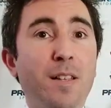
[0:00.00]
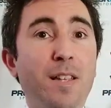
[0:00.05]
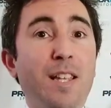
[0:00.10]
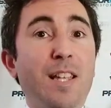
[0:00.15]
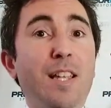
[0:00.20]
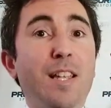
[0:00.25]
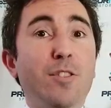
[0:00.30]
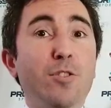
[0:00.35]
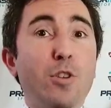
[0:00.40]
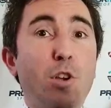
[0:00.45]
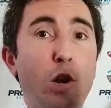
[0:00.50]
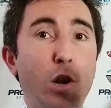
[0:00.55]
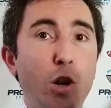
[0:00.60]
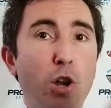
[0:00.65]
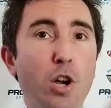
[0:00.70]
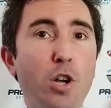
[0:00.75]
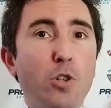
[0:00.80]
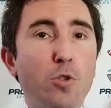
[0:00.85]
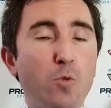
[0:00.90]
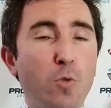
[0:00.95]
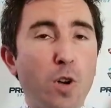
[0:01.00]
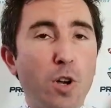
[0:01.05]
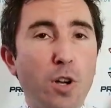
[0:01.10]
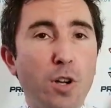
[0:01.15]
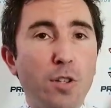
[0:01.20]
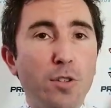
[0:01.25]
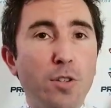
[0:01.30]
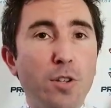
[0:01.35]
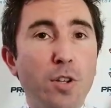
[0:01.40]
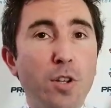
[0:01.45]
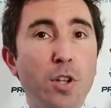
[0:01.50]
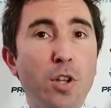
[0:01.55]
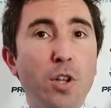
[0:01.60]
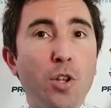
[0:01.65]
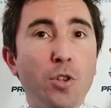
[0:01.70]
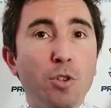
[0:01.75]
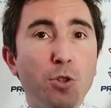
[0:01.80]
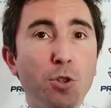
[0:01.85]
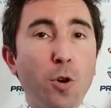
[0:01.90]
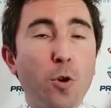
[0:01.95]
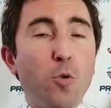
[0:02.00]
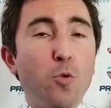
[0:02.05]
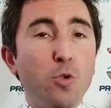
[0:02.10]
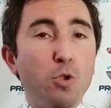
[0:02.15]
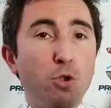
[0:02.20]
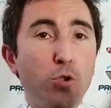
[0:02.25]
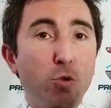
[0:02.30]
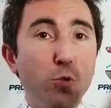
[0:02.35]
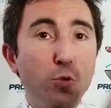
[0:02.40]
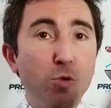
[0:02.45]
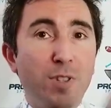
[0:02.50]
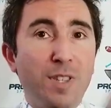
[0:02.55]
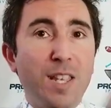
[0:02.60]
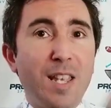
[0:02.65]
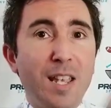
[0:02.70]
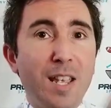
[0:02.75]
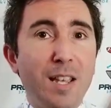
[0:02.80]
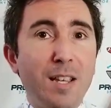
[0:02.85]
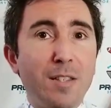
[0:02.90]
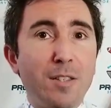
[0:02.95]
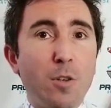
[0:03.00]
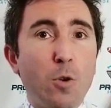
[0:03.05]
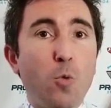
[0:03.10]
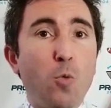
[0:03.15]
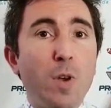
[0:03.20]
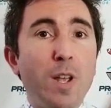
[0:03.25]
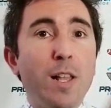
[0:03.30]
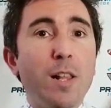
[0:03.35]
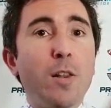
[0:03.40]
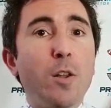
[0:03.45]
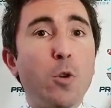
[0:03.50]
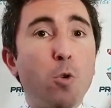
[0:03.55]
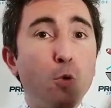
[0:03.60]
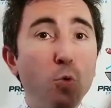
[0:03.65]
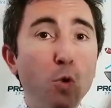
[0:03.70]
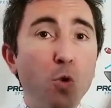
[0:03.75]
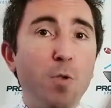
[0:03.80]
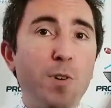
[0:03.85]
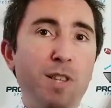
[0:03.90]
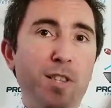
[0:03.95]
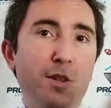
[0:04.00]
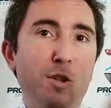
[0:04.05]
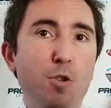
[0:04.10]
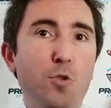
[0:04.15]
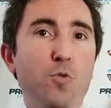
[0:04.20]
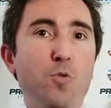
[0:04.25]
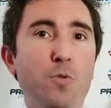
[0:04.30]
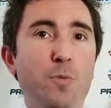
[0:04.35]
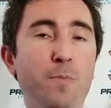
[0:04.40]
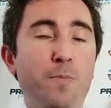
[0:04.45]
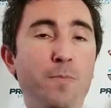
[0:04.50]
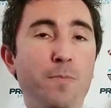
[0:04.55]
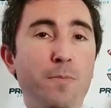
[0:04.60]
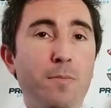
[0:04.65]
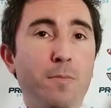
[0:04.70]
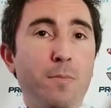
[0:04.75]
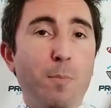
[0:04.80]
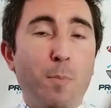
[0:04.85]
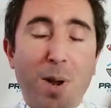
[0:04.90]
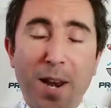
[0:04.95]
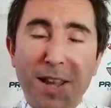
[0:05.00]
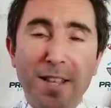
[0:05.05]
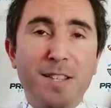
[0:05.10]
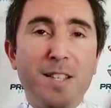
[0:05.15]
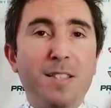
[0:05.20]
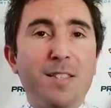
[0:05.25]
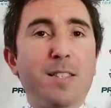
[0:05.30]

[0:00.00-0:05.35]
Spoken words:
In the long run, those two things will ruin you. Plain and